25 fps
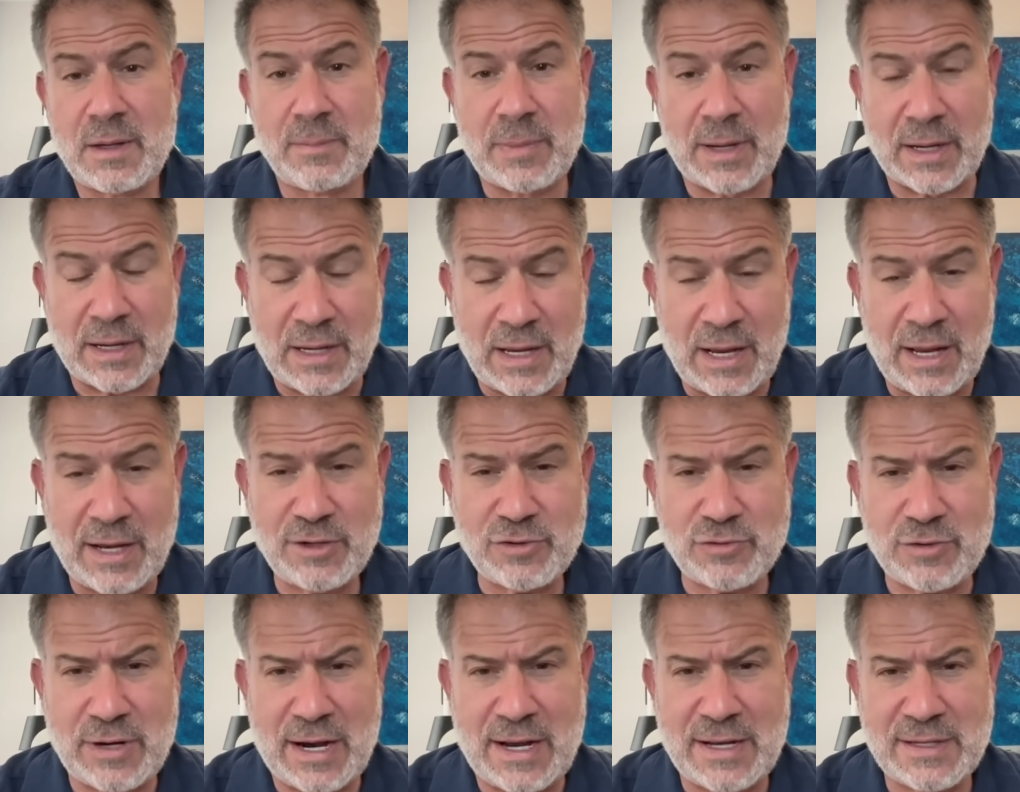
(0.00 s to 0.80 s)
By
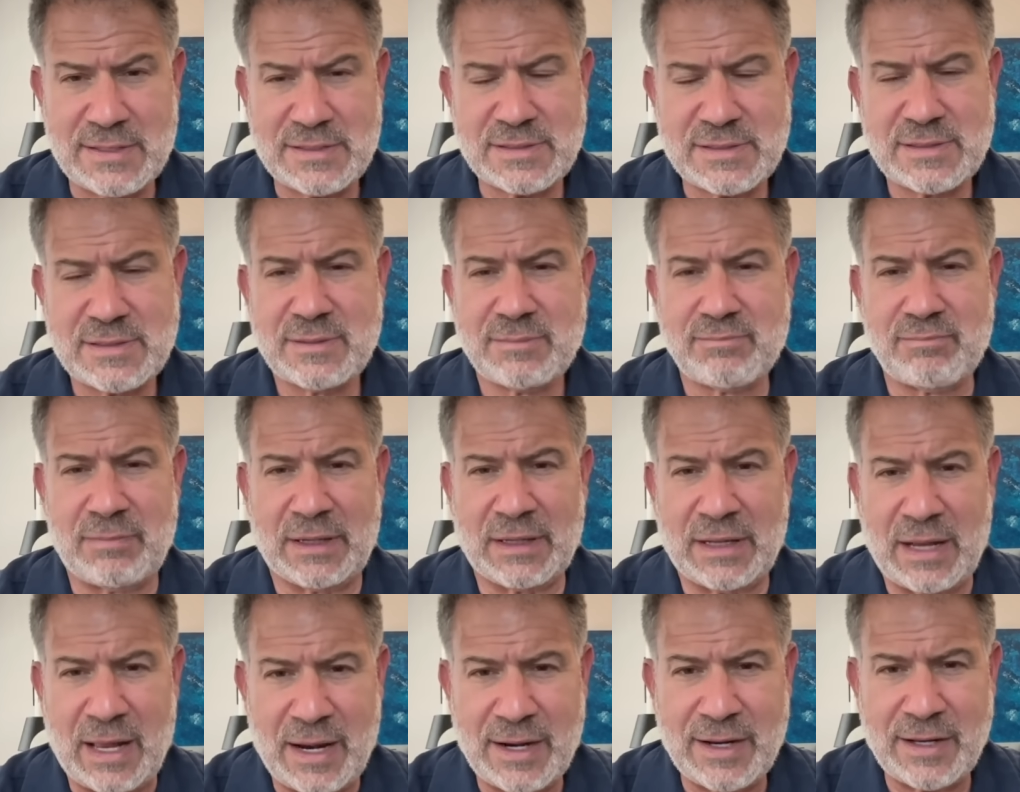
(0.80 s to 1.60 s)
contrast,
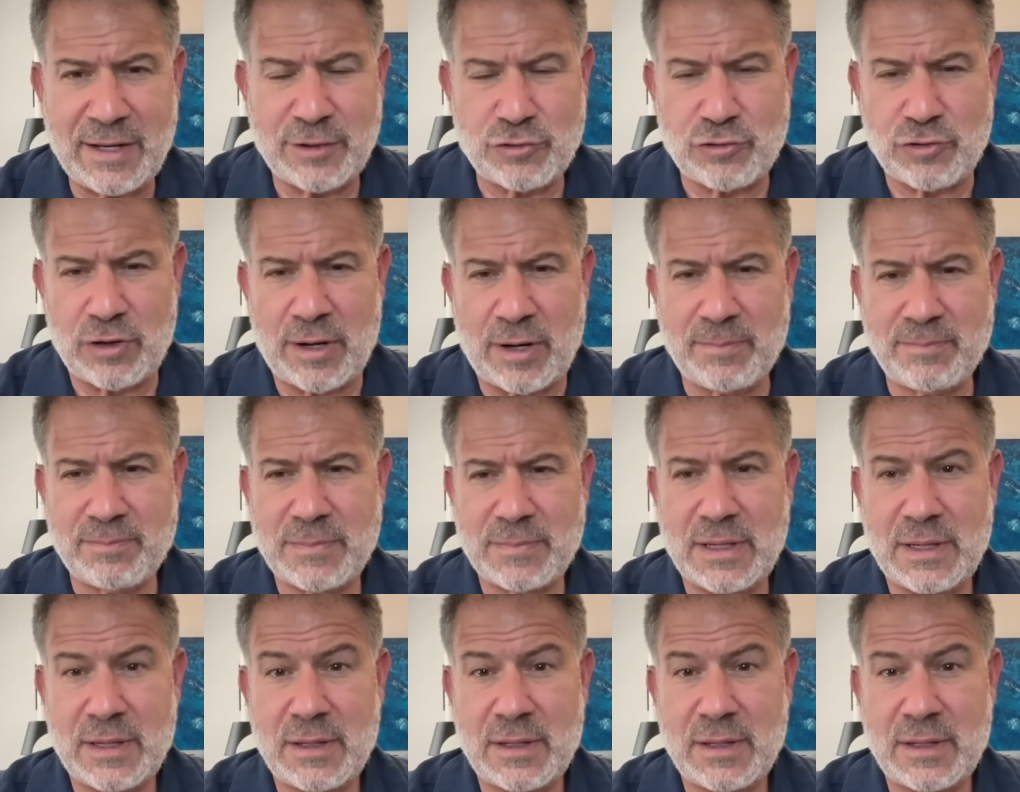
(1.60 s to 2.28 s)
Melania Trump,